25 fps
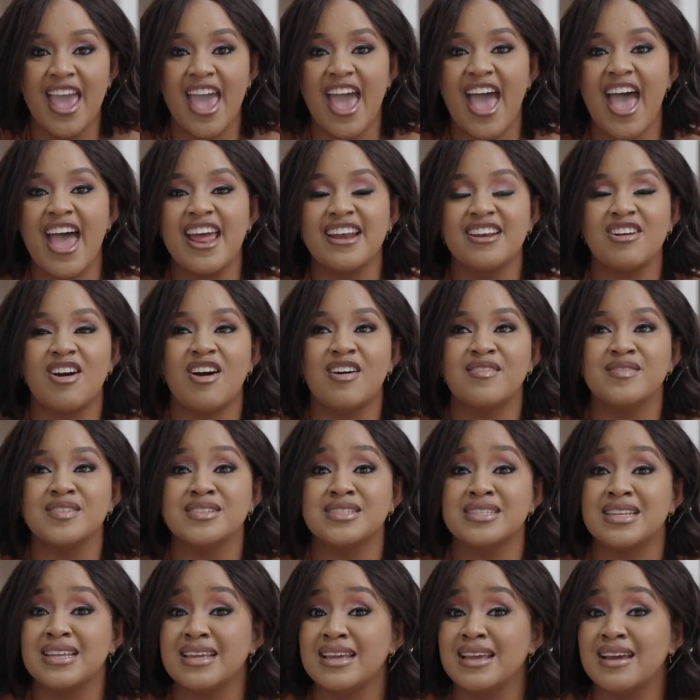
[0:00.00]
And
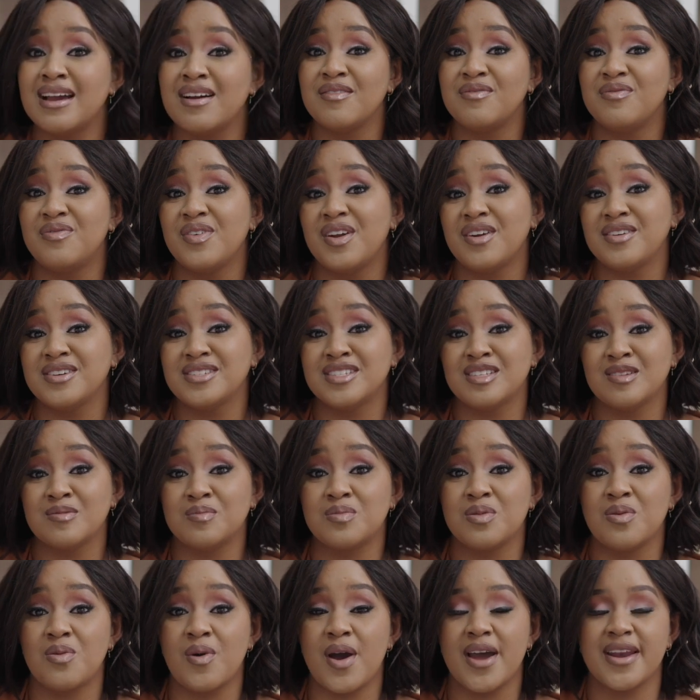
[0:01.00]
obviously very
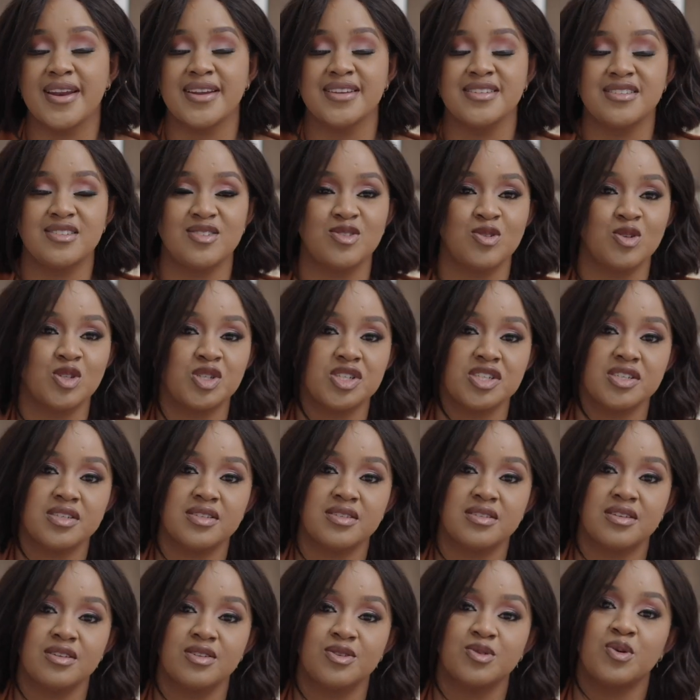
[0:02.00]
simple one is to
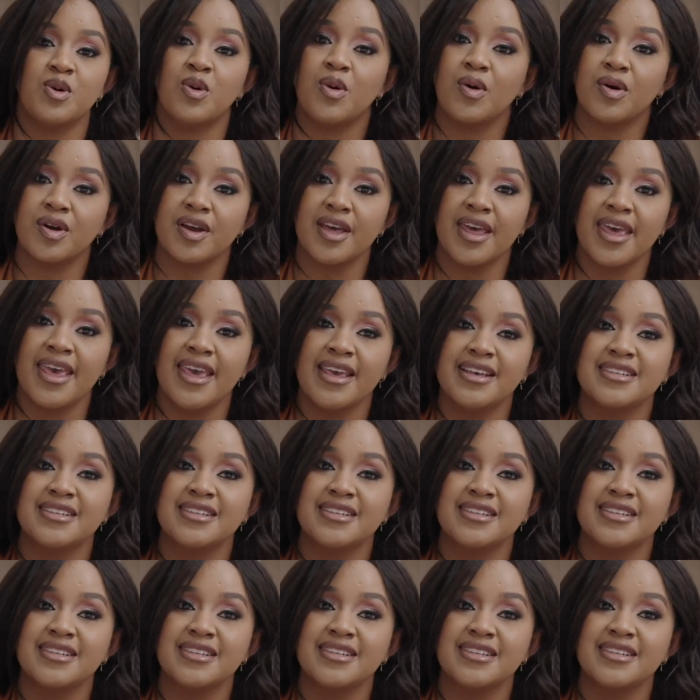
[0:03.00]
just talk.